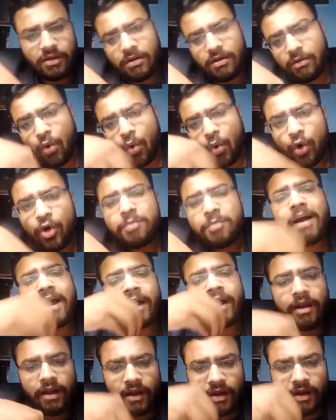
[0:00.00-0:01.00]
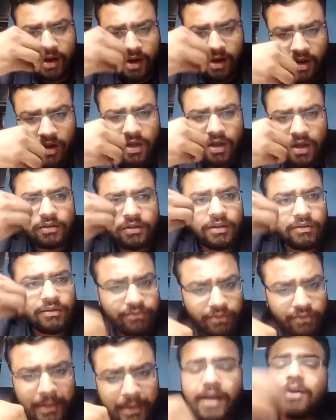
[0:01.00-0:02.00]
owned by the
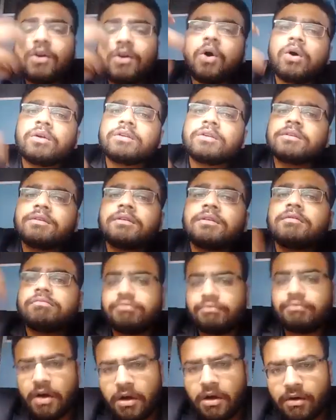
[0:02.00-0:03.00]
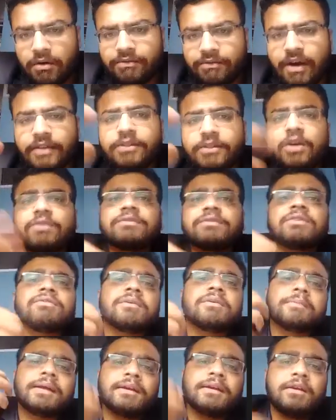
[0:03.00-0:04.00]
woman or the father of the
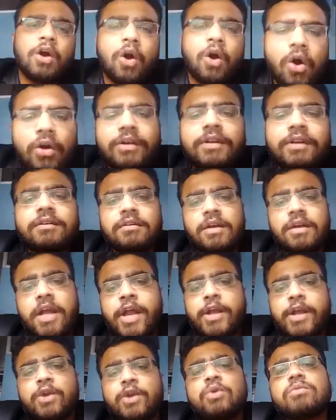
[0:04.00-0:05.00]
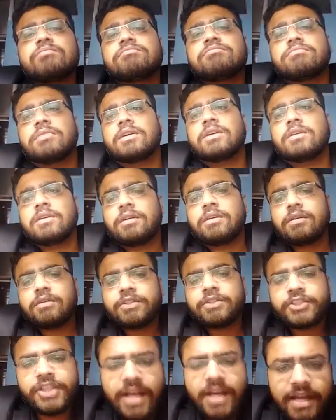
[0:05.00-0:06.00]
woman, or
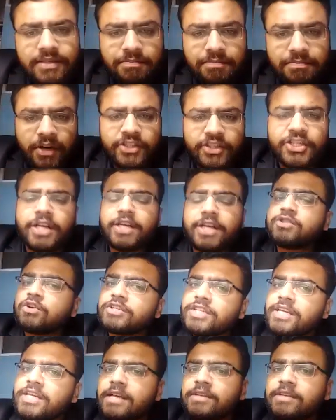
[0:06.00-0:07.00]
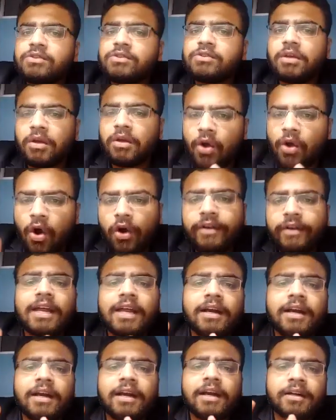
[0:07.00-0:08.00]
she has purchased, or she has got
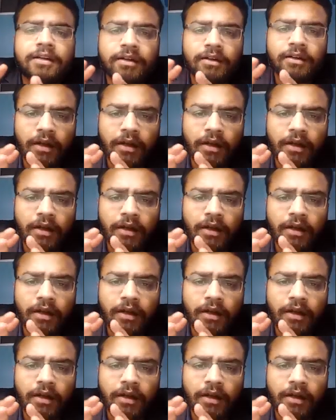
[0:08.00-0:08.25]
that